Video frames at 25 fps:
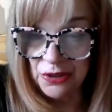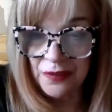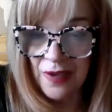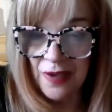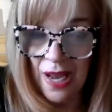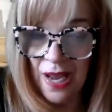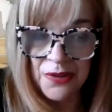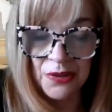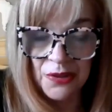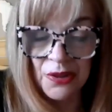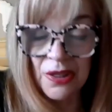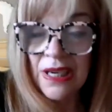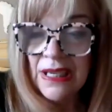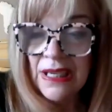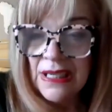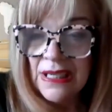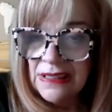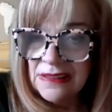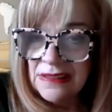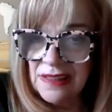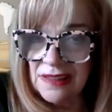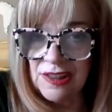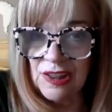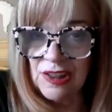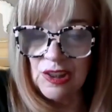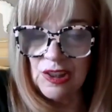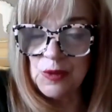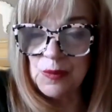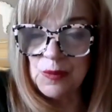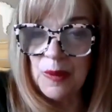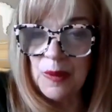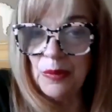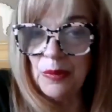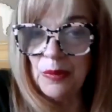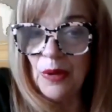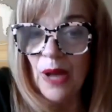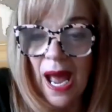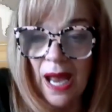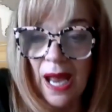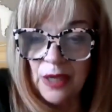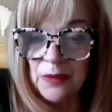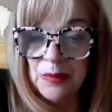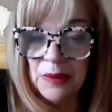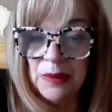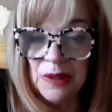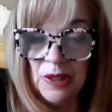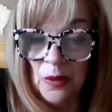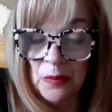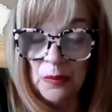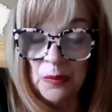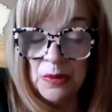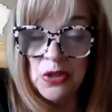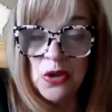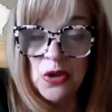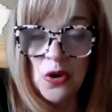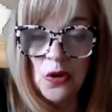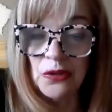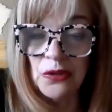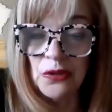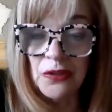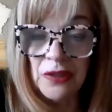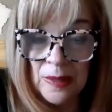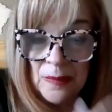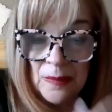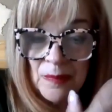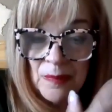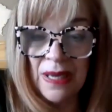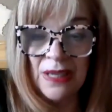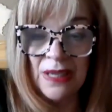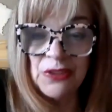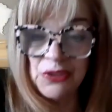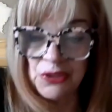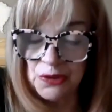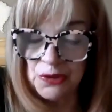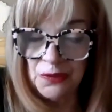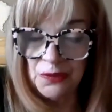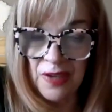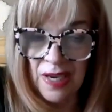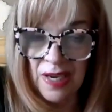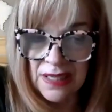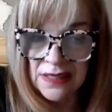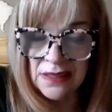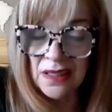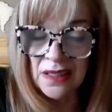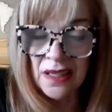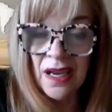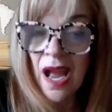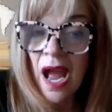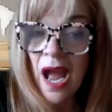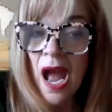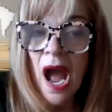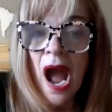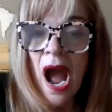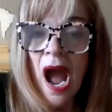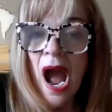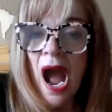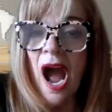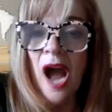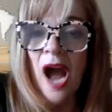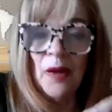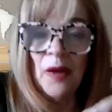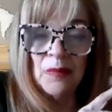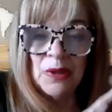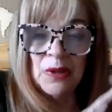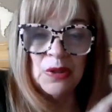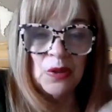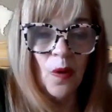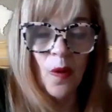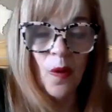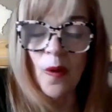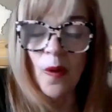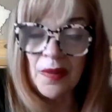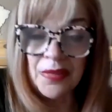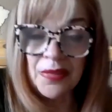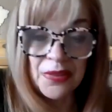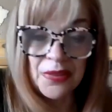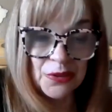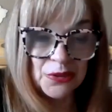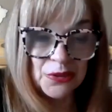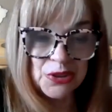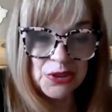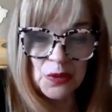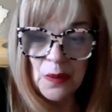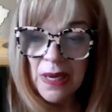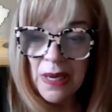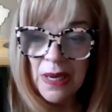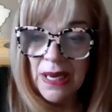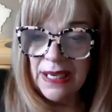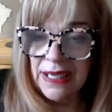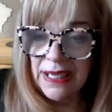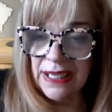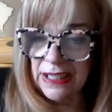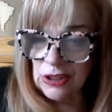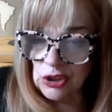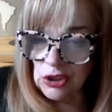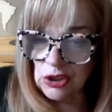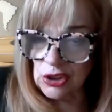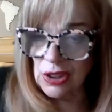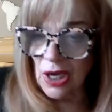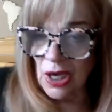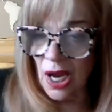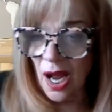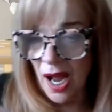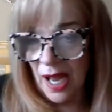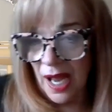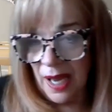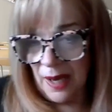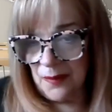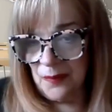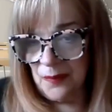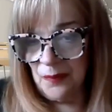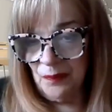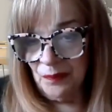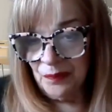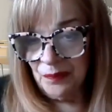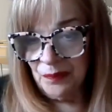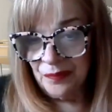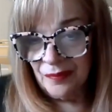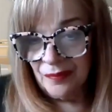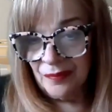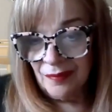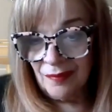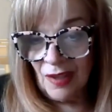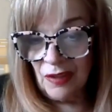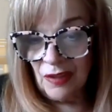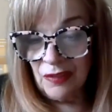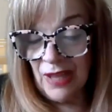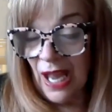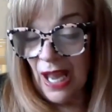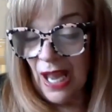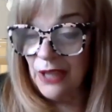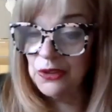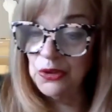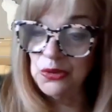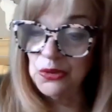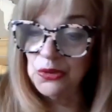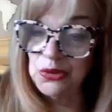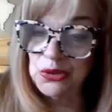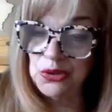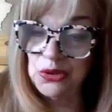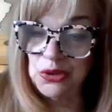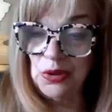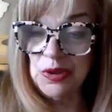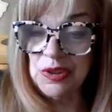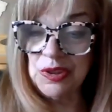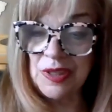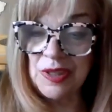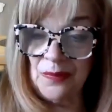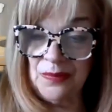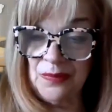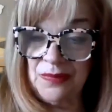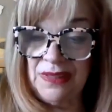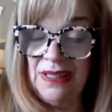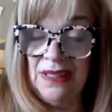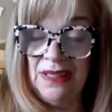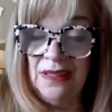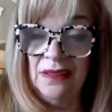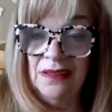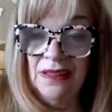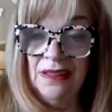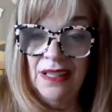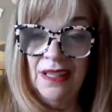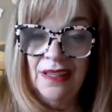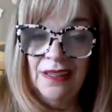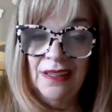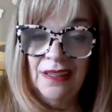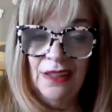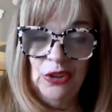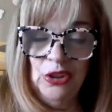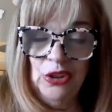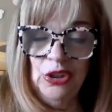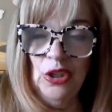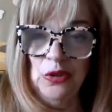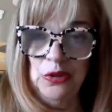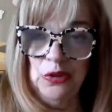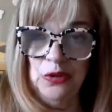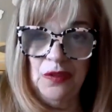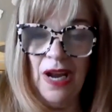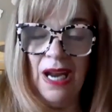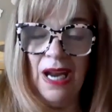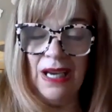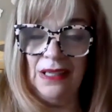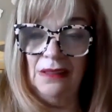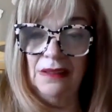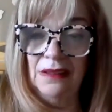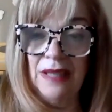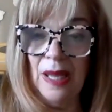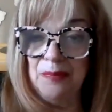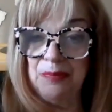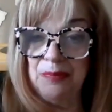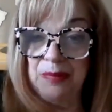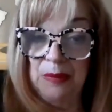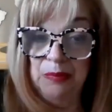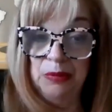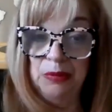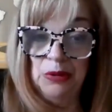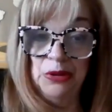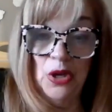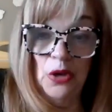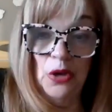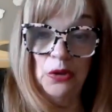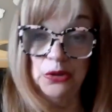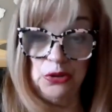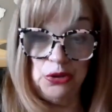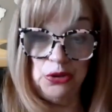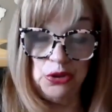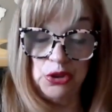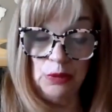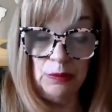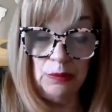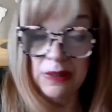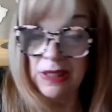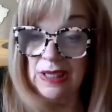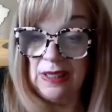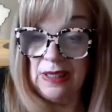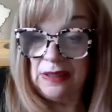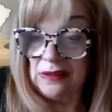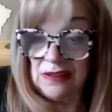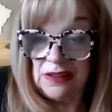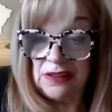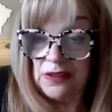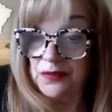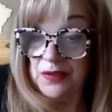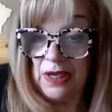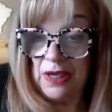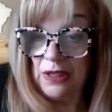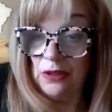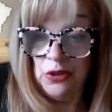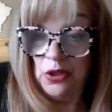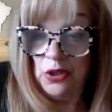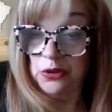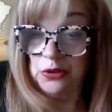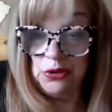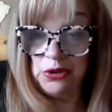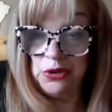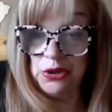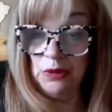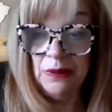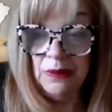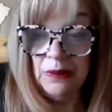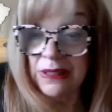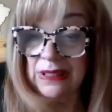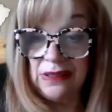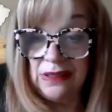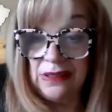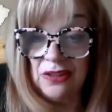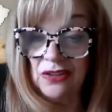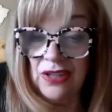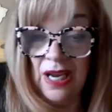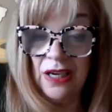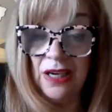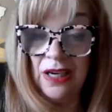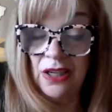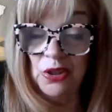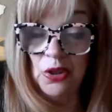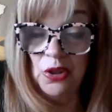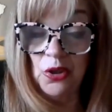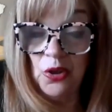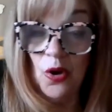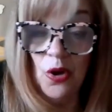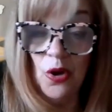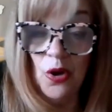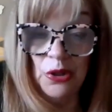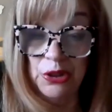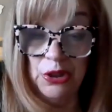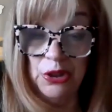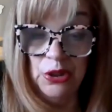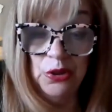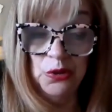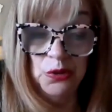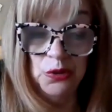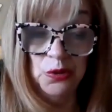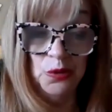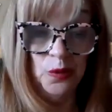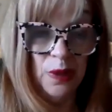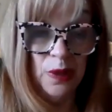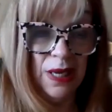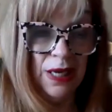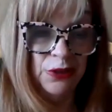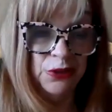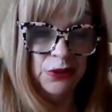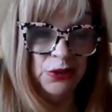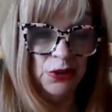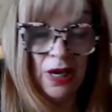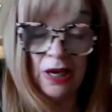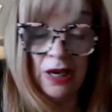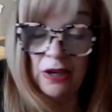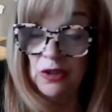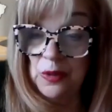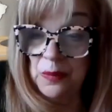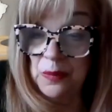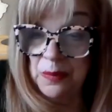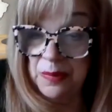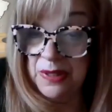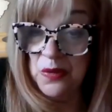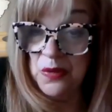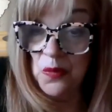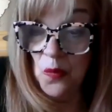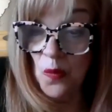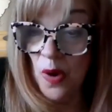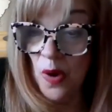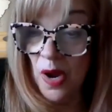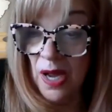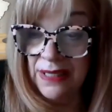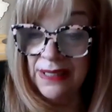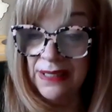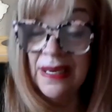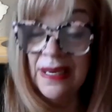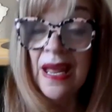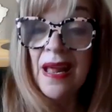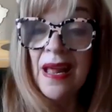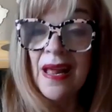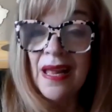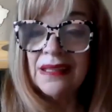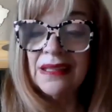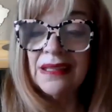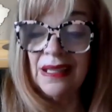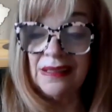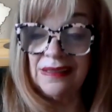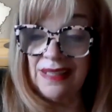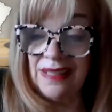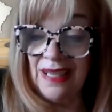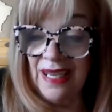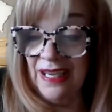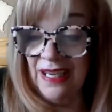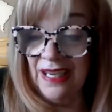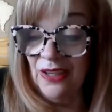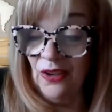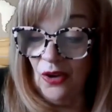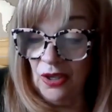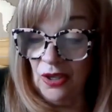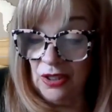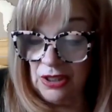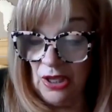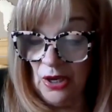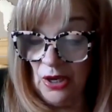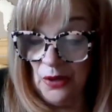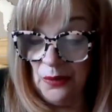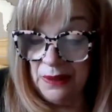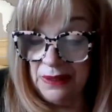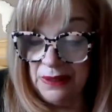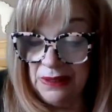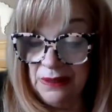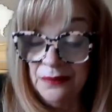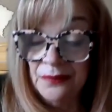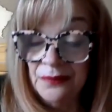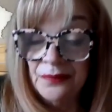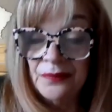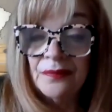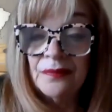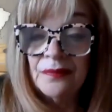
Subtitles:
rather, to teach people how to become a notary in Pennsylvania. I'm an author. So each time that you do something, you've got to let people know you're doing it, because if they don't know you're doing it, they're not going to call you, and you're not going to be the one that they are going